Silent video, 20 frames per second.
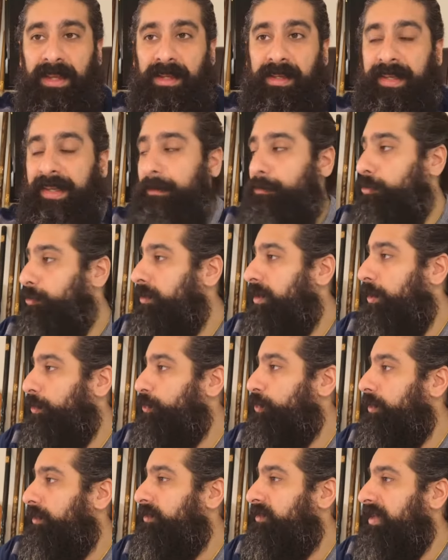Hebrew
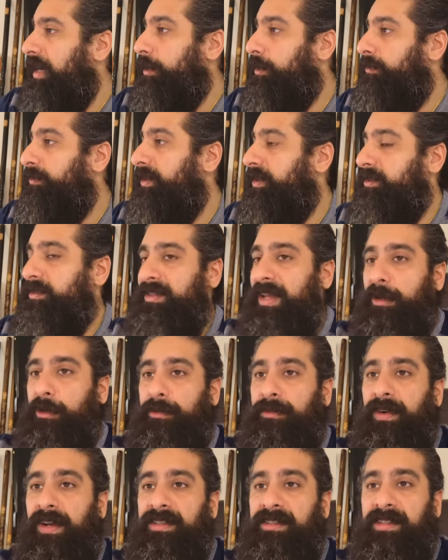culture is
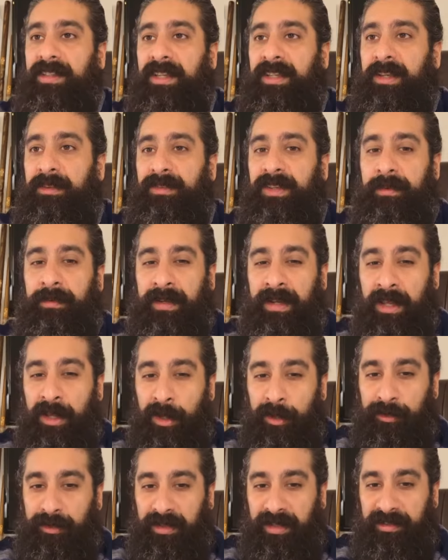sacrificing and gift giving.
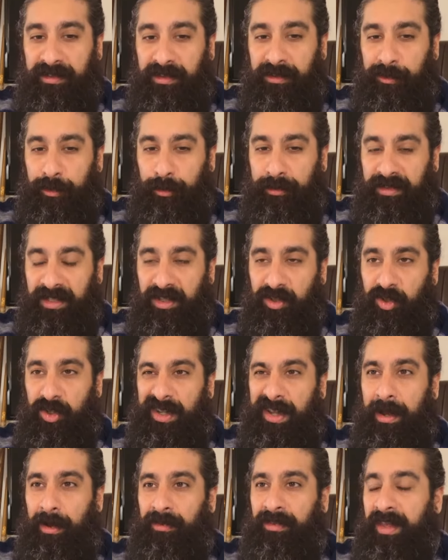So there's a new
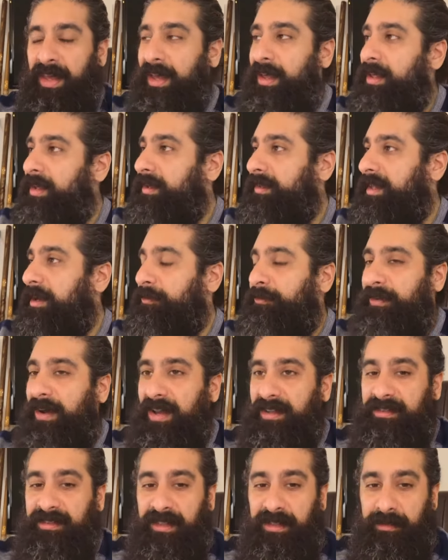teaching out there that
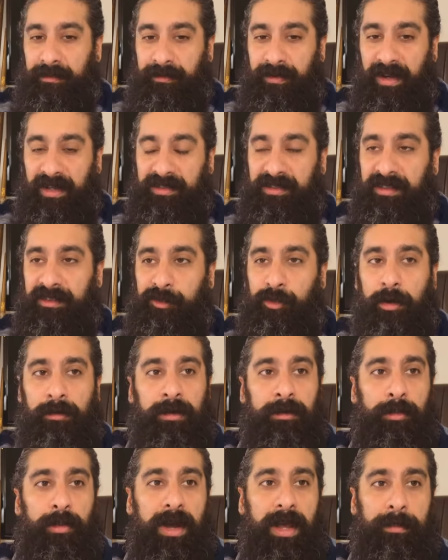fasting is not a
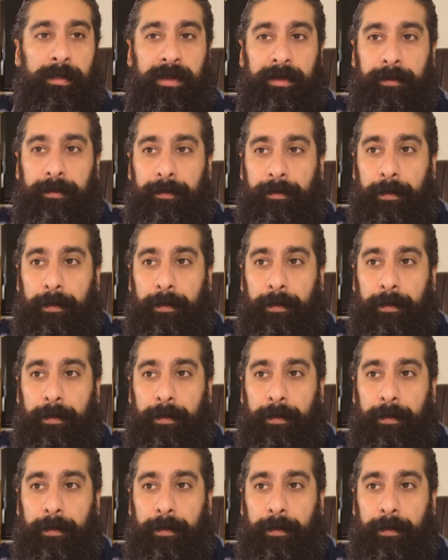requirement.